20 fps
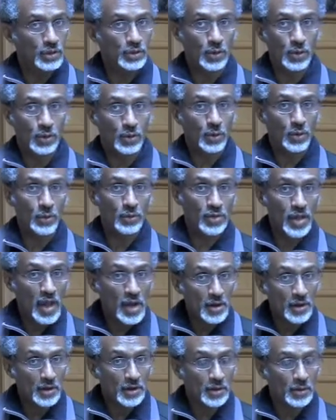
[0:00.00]
Don't go
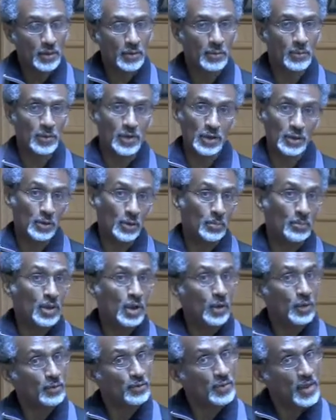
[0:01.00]
there. We don't
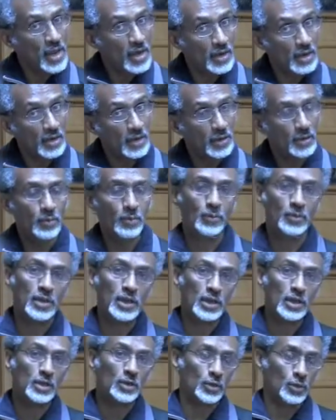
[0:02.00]
belong there.
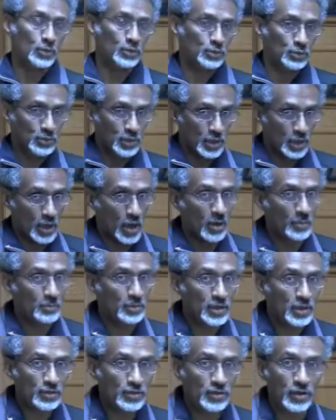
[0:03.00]
We go to the
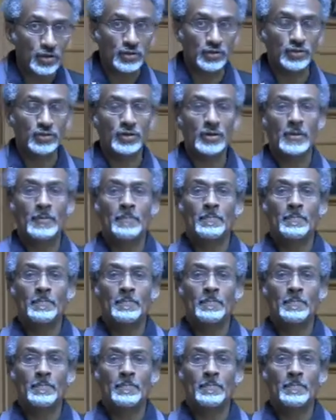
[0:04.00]
Coptic church.